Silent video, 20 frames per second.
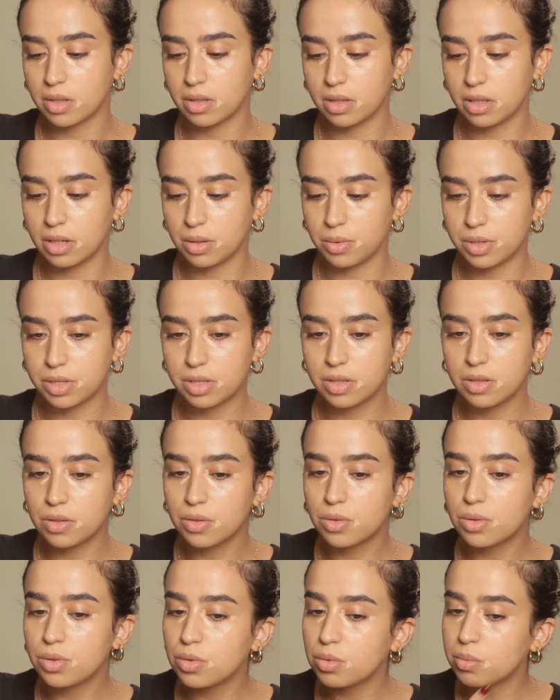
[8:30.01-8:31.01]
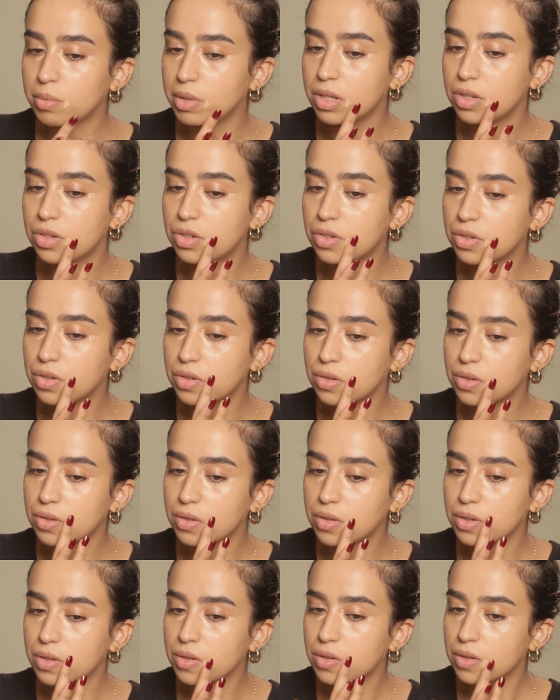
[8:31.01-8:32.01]
That was a little too much.
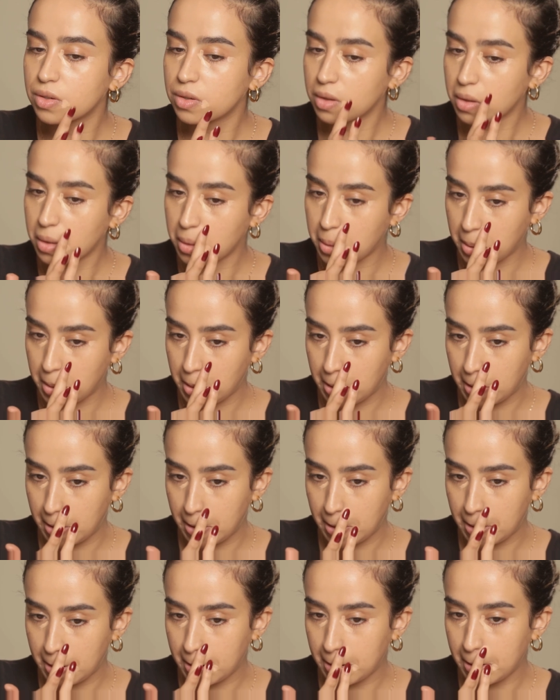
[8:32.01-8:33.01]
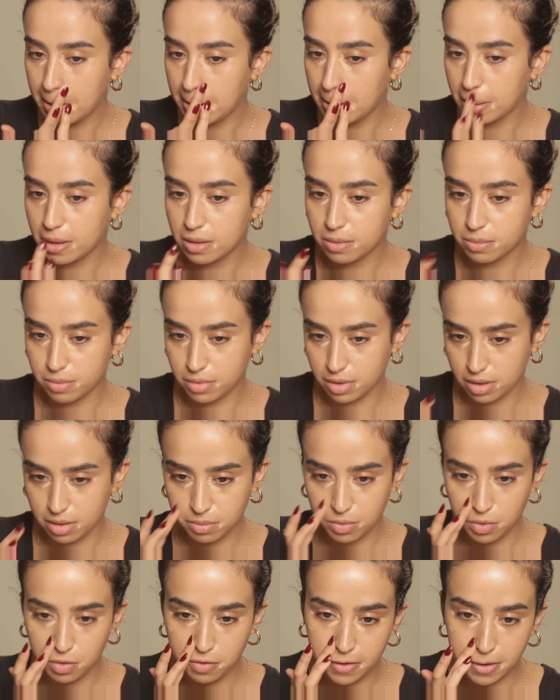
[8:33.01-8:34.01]
I'm
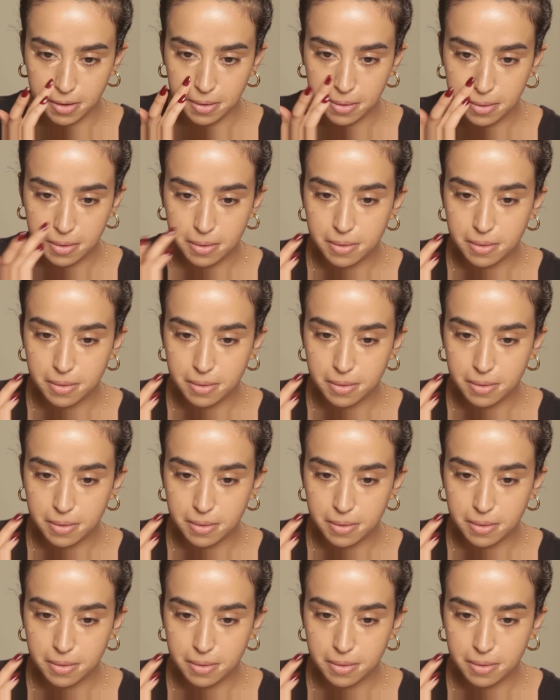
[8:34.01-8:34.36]
gonna move it.